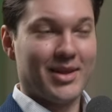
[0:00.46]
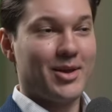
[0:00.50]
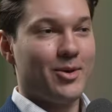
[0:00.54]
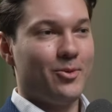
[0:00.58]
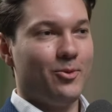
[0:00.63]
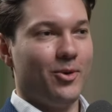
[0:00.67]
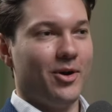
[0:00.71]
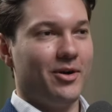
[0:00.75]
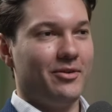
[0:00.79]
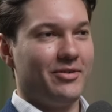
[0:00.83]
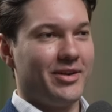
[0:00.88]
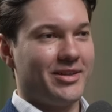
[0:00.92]

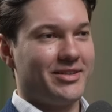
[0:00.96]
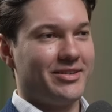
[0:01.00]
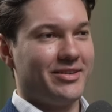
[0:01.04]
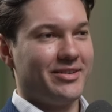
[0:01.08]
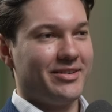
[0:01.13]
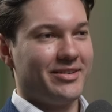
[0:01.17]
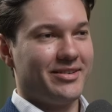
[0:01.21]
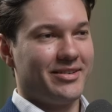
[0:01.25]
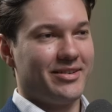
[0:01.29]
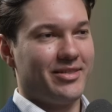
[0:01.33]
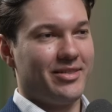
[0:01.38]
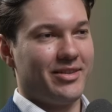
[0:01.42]
Well,
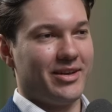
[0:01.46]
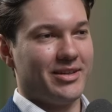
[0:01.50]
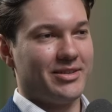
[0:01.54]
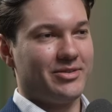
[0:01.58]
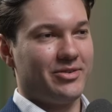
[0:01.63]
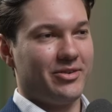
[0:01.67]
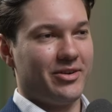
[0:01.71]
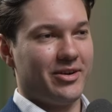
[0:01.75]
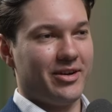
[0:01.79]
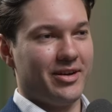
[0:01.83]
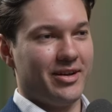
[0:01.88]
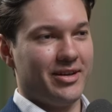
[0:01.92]
Victor, thanks
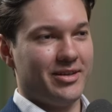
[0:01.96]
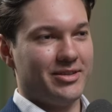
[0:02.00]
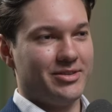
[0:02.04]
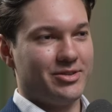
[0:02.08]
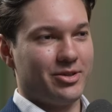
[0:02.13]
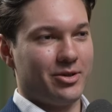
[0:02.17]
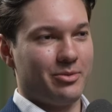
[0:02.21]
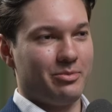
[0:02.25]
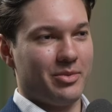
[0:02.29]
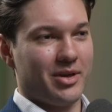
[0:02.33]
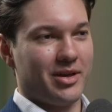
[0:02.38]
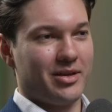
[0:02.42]
for
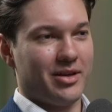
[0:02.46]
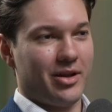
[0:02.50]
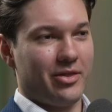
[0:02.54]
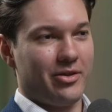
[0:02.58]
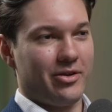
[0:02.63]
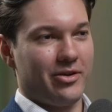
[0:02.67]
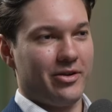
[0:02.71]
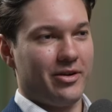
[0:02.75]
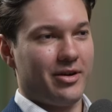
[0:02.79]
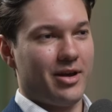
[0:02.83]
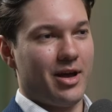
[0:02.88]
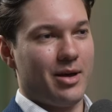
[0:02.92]
joining me on
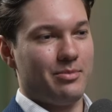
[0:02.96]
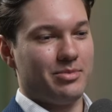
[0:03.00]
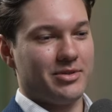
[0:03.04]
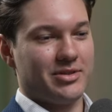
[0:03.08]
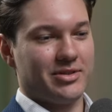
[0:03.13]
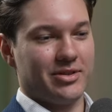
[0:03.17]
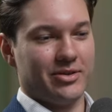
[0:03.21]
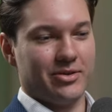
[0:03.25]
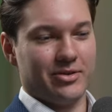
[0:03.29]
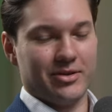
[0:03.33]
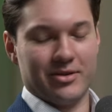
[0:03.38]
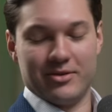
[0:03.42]
another
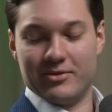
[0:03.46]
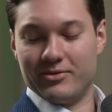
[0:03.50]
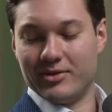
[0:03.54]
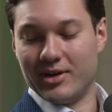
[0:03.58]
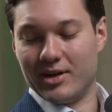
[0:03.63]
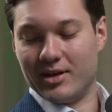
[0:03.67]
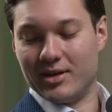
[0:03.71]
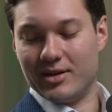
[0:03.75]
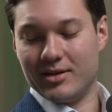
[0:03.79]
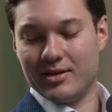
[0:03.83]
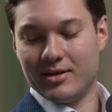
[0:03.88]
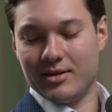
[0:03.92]
episode of
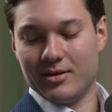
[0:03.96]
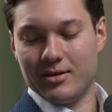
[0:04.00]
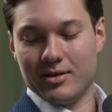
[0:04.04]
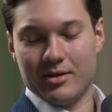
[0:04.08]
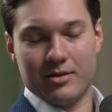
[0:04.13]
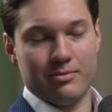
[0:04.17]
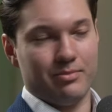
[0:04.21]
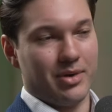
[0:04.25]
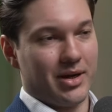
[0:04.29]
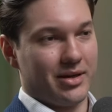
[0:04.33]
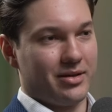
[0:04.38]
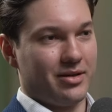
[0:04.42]

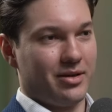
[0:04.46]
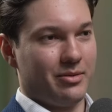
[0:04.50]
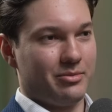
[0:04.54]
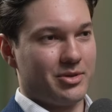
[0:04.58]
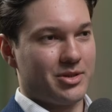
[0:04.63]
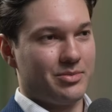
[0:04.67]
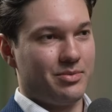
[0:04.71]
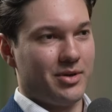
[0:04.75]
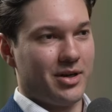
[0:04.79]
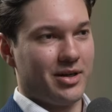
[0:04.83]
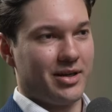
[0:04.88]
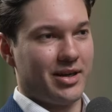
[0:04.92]

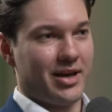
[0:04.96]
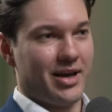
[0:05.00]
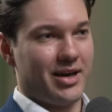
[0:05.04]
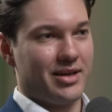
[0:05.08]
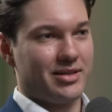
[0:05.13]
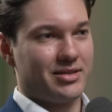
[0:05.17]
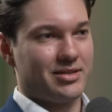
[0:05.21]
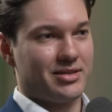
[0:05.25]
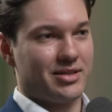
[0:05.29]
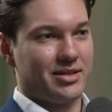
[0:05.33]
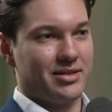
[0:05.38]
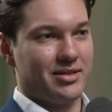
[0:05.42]
Becknomics
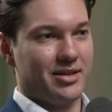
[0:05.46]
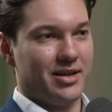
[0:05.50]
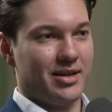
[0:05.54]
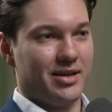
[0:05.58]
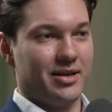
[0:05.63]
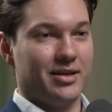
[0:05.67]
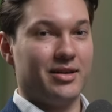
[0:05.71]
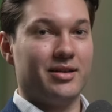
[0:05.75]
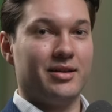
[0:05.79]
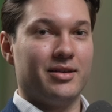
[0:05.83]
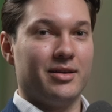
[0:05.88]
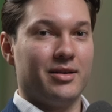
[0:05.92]
podcast,
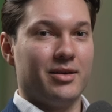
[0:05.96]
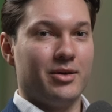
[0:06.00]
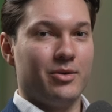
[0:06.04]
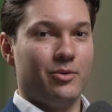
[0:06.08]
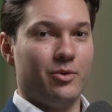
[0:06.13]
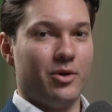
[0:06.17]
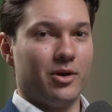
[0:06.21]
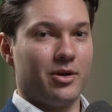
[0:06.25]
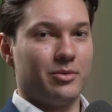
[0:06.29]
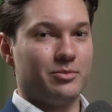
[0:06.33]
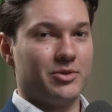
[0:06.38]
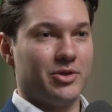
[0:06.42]
and
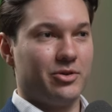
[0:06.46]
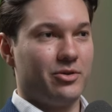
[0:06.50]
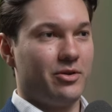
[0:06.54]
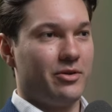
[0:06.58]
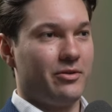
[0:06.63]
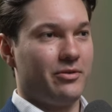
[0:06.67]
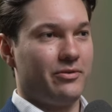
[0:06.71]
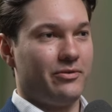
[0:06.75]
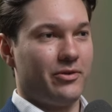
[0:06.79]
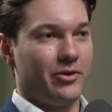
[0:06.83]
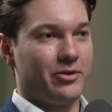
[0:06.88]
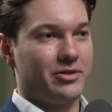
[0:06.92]
welcome to
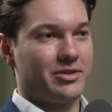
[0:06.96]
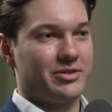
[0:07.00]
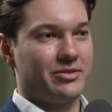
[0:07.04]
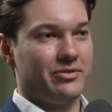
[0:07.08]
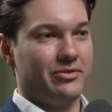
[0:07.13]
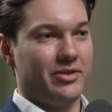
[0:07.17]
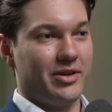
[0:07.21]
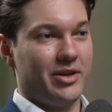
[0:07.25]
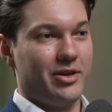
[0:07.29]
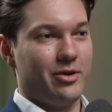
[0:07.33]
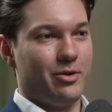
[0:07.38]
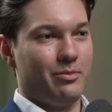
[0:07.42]
our first
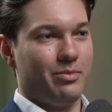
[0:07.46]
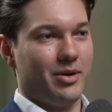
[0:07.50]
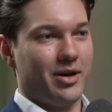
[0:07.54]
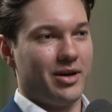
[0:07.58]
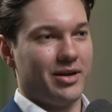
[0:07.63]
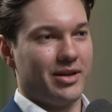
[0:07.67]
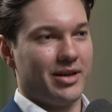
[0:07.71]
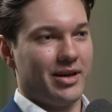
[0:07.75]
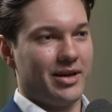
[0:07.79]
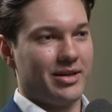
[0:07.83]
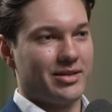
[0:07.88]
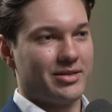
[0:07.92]
video
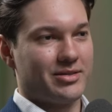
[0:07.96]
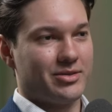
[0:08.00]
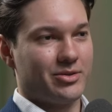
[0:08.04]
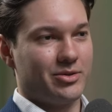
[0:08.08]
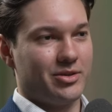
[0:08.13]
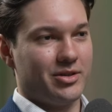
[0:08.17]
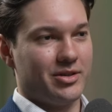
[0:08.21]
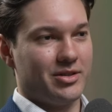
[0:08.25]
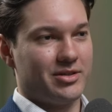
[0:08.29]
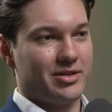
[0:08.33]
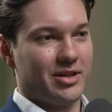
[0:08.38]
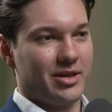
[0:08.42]
podcast.
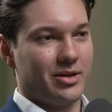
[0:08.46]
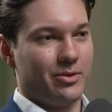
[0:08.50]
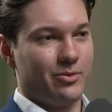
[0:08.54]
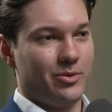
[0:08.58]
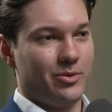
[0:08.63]
Really exciting